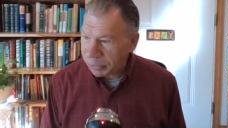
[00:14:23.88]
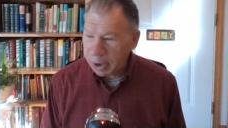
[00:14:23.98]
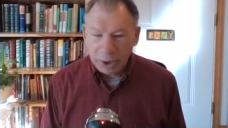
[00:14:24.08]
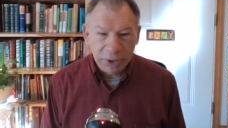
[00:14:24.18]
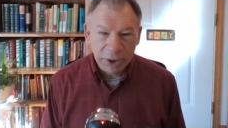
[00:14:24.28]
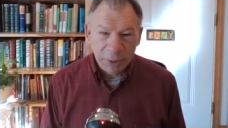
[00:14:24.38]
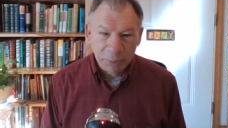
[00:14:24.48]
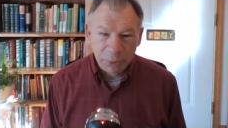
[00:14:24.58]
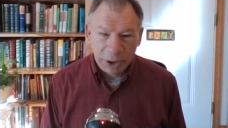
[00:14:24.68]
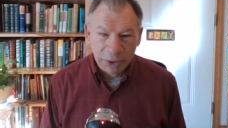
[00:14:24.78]
I think I'm
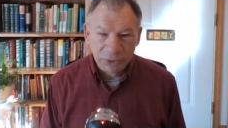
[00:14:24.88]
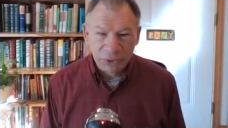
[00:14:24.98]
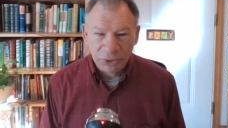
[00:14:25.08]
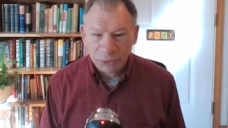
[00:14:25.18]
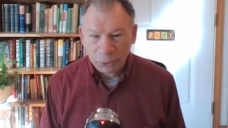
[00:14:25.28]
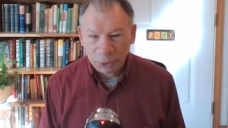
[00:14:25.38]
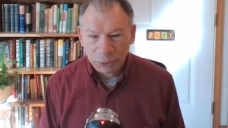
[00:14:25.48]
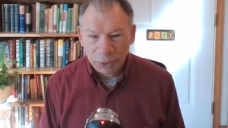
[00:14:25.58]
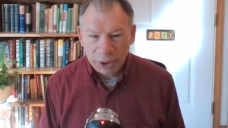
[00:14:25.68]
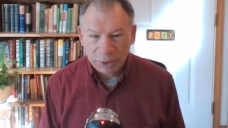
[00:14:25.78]
pronouncing his word
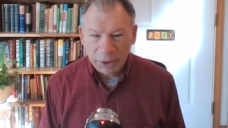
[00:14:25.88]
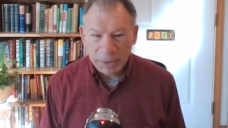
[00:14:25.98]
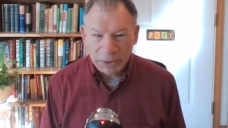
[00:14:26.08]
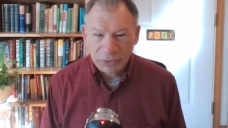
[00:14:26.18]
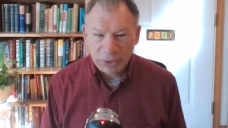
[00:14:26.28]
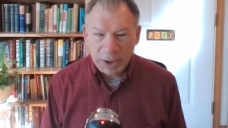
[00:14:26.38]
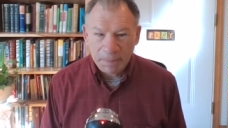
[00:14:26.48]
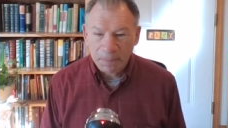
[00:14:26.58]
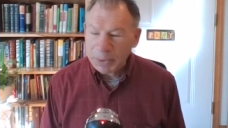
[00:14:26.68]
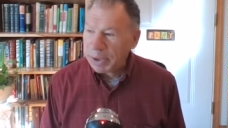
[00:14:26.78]
correctly, his
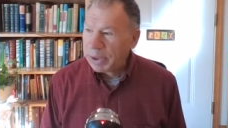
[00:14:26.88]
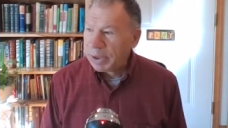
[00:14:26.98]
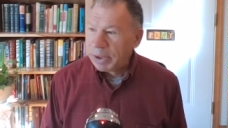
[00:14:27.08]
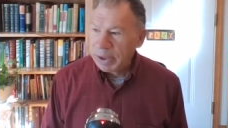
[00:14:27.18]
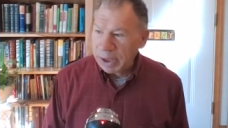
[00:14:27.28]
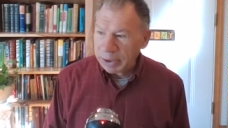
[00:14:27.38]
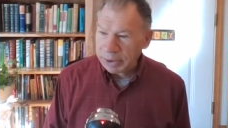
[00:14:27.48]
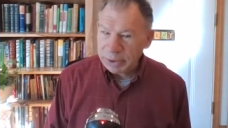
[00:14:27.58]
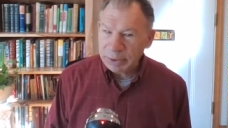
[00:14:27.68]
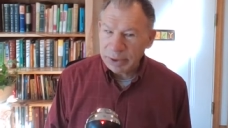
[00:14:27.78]
name.
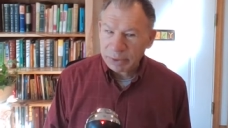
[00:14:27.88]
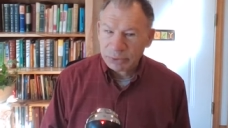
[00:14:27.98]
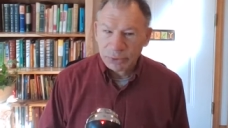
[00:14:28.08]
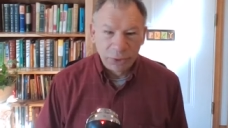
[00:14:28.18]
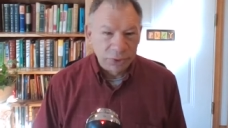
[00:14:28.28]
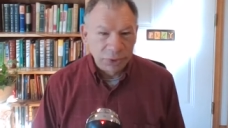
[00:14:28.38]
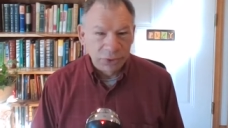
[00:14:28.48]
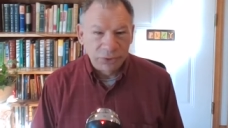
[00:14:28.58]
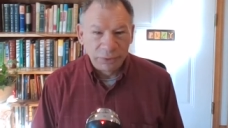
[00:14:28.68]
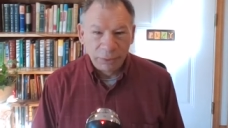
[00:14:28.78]
And Hillel taught that
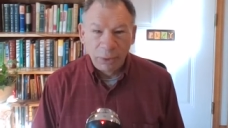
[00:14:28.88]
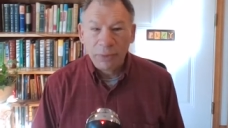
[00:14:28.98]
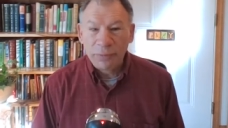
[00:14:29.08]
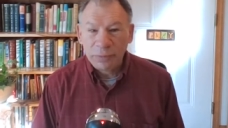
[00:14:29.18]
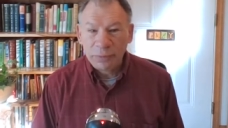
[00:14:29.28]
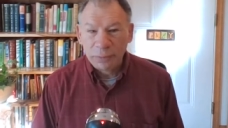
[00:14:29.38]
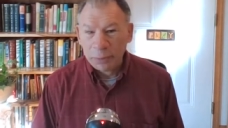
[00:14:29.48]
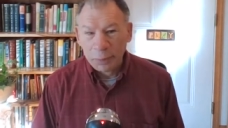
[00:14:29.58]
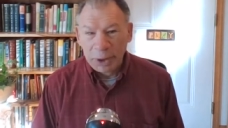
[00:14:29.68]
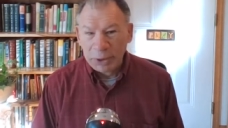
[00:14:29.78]
it's lawful
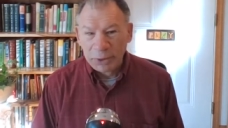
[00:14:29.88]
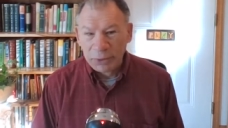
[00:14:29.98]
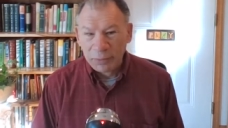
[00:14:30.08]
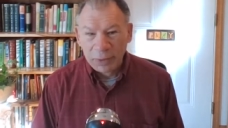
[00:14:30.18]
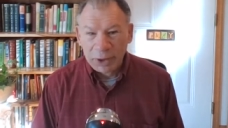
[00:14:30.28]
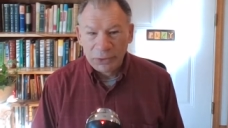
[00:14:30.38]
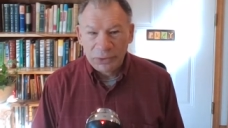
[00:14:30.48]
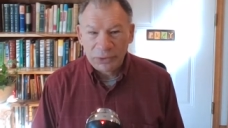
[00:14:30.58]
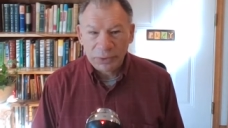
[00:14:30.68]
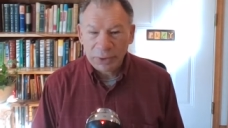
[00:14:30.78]
for a man to
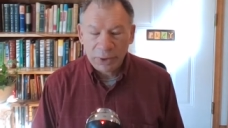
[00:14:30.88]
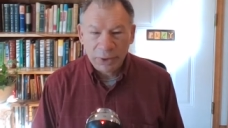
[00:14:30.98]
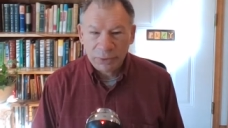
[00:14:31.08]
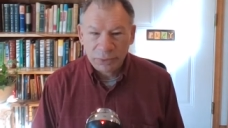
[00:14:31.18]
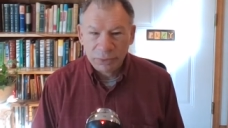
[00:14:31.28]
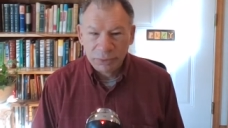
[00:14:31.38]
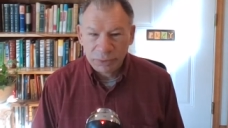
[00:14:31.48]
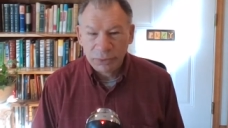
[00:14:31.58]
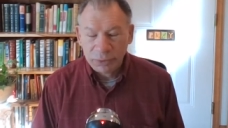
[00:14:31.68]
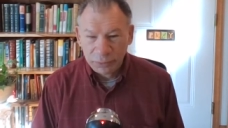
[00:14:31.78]
device uh, or to,
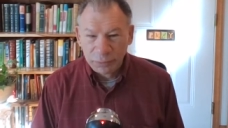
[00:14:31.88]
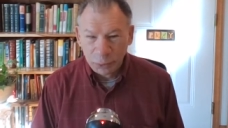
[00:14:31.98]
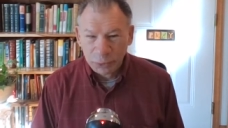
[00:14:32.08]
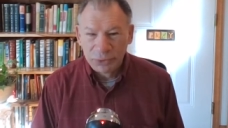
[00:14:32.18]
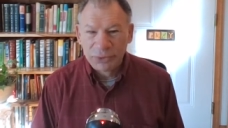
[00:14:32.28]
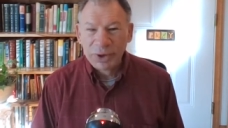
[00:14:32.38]
to divorce